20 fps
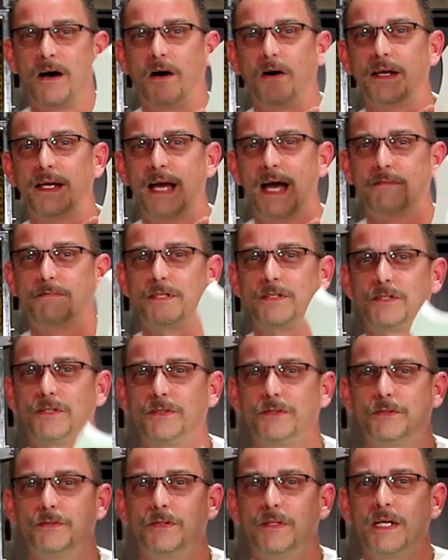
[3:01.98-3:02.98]
All you have to
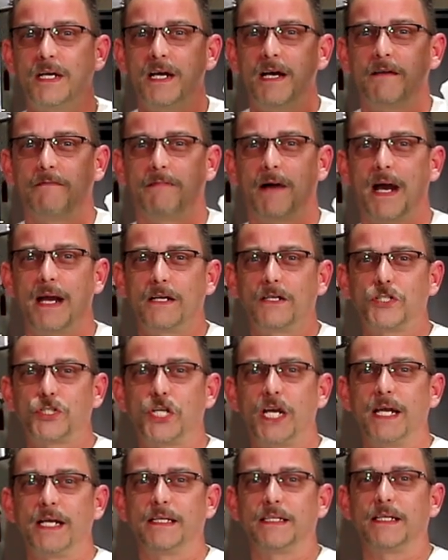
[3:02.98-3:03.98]
do, find a
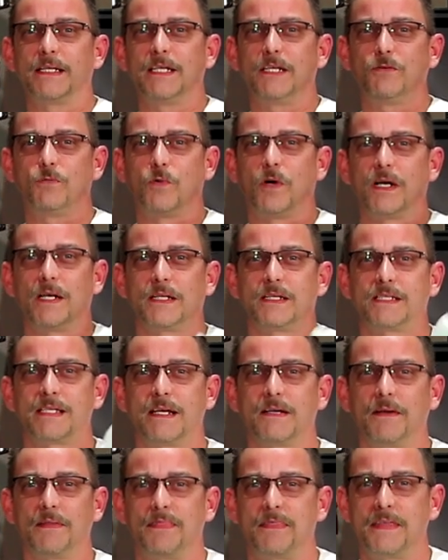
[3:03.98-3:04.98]
shade that you want,
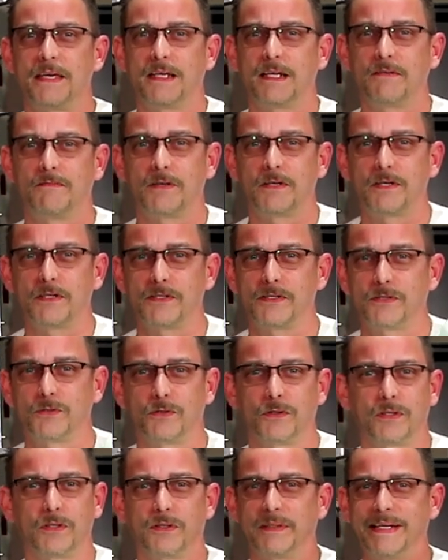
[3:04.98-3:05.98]
say on Thingiverse
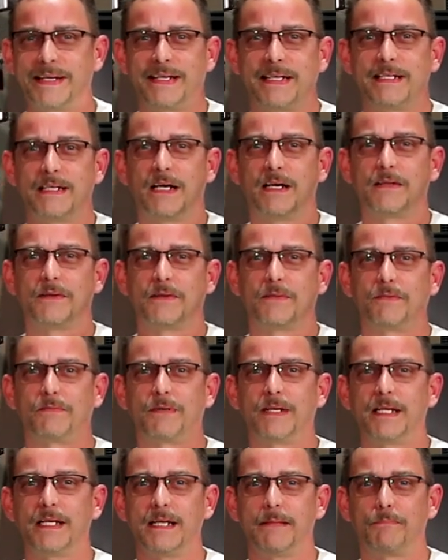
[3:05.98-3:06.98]
or any other
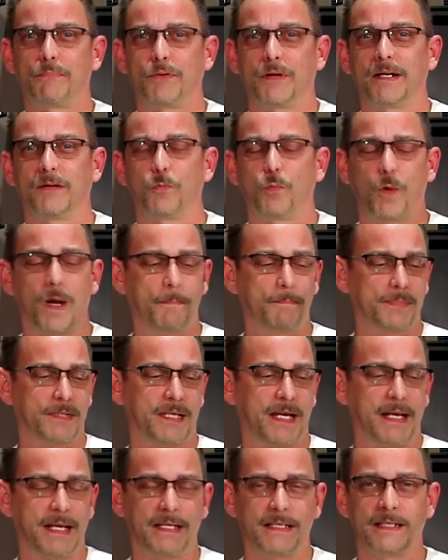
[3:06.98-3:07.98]
3D print
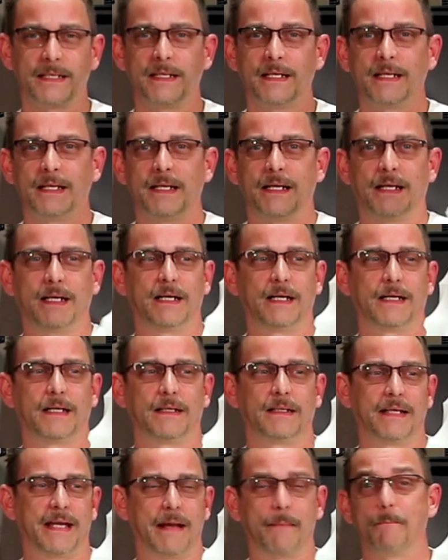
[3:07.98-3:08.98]
website
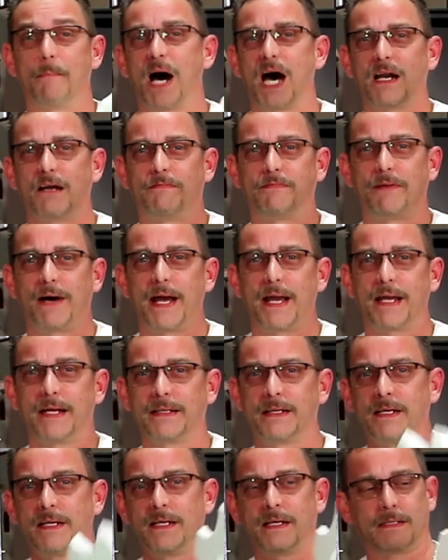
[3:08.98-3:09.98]
uh, and modify
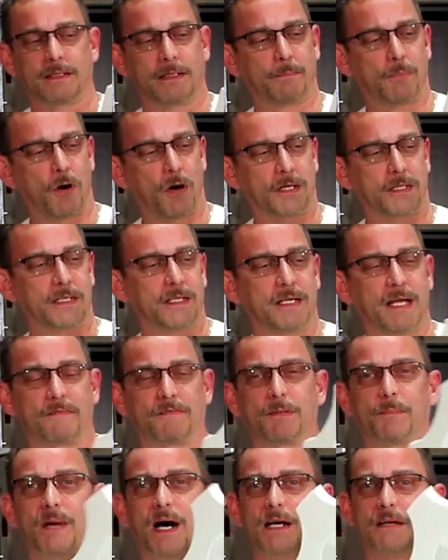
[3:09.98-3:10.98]
it. The part that you have
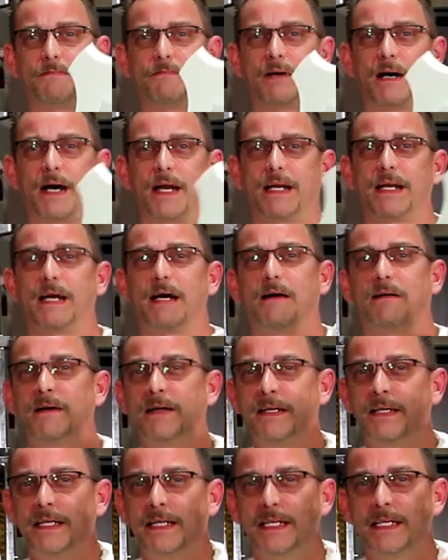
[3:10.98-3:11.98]
to modify now
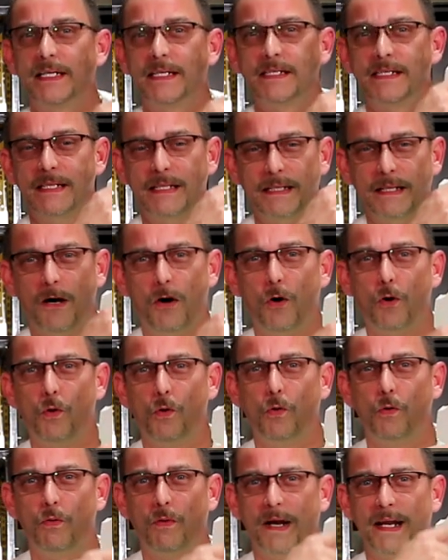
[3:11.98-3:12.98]
is the
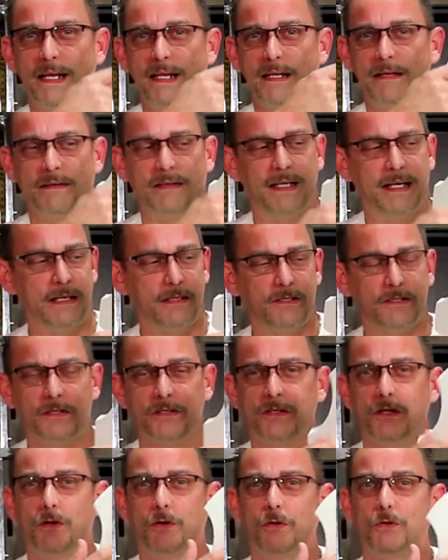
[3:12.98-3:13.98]
hole right here, the
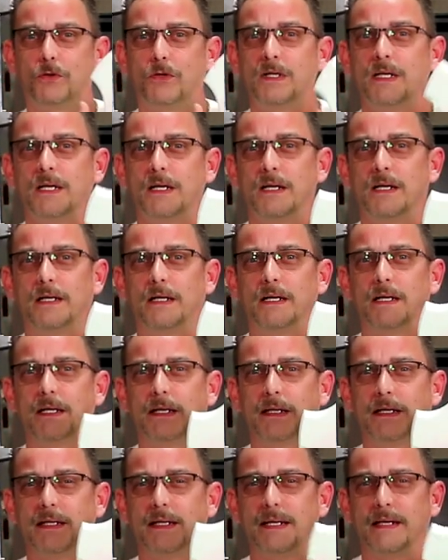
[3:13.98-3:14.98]
insert hole.
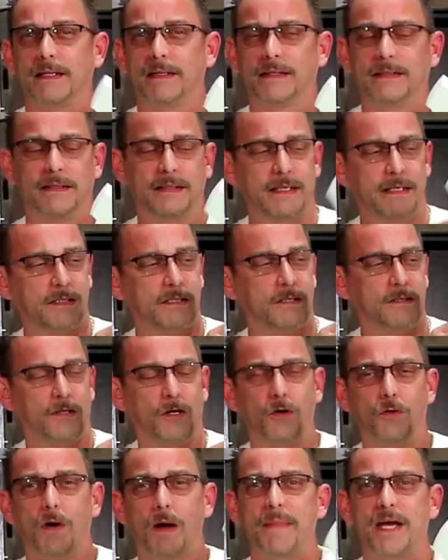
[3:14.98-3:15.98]
And the insert
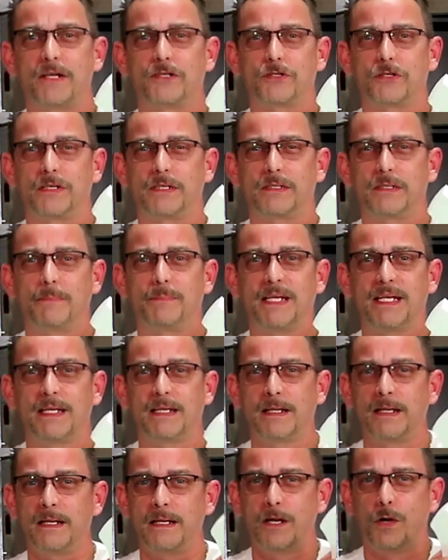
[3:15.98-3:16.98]
hole, I measured it to
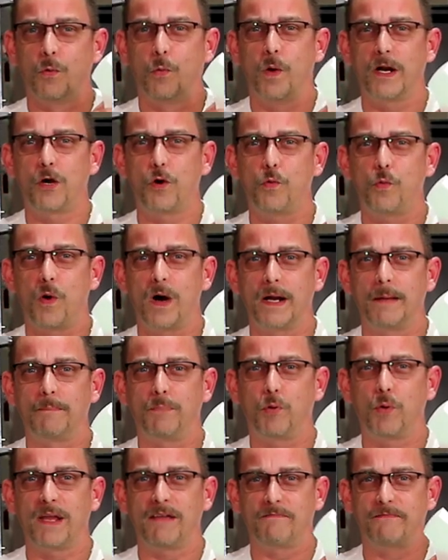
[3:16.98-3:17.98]
be
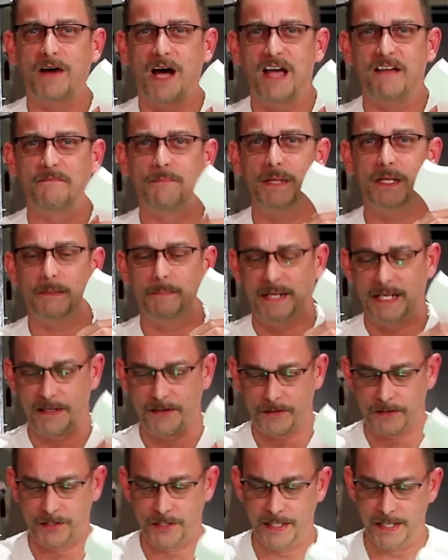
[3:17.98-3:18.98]
101.5
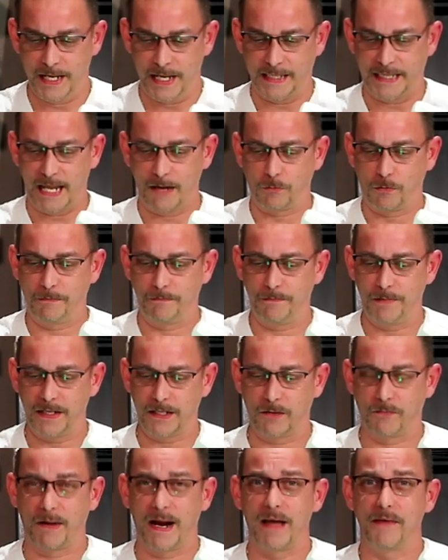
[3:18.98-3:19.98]
millimeters. And that will
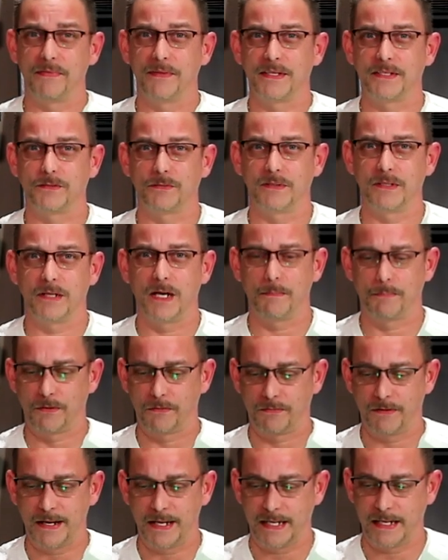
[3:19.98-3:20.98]
fit around this upper
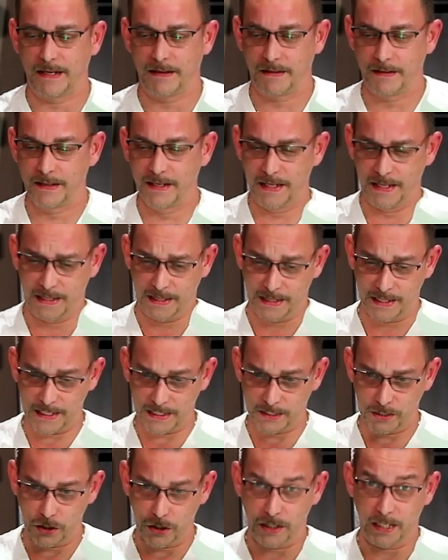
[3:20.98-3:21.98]
ring here.
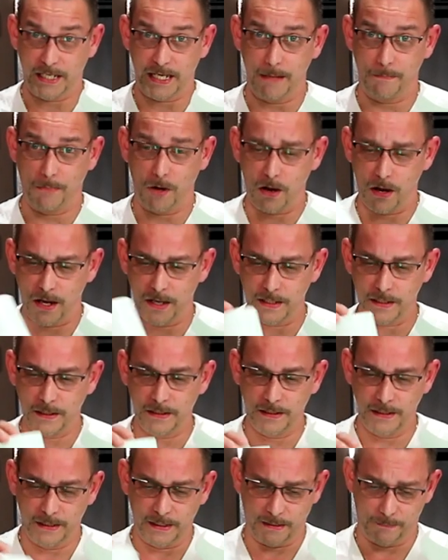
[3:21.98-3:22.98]
This you could keep on
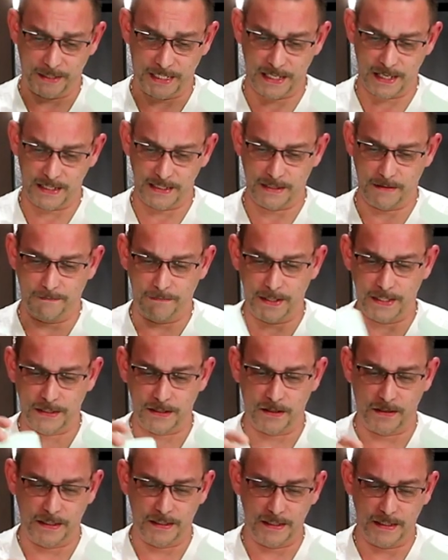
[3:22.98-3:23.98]
because it
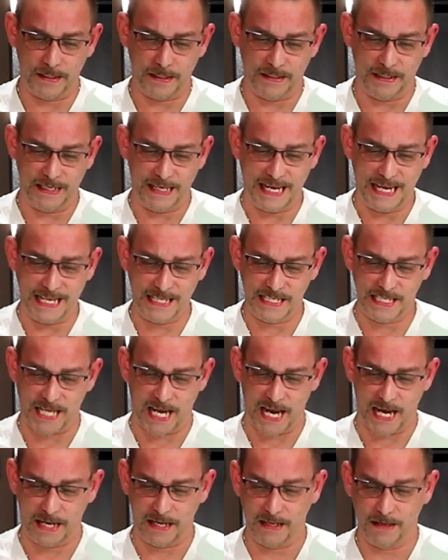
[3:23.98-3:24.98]
fits on the
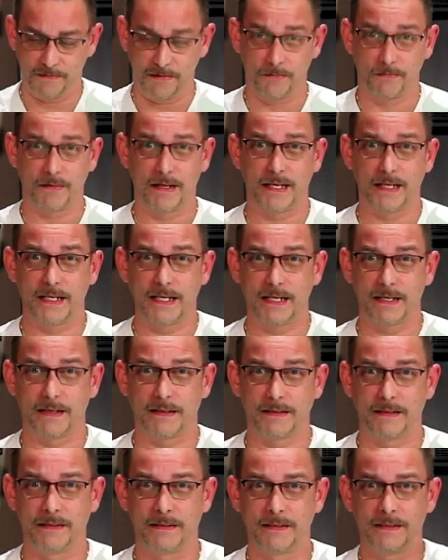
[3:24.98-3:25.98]
inside of the ring here.